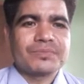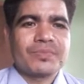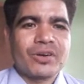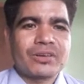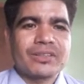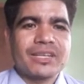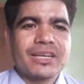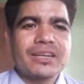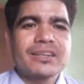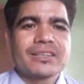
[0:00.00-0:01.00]
for
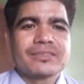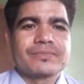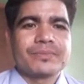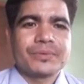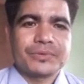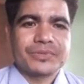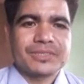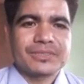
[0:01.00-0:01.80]
their foods.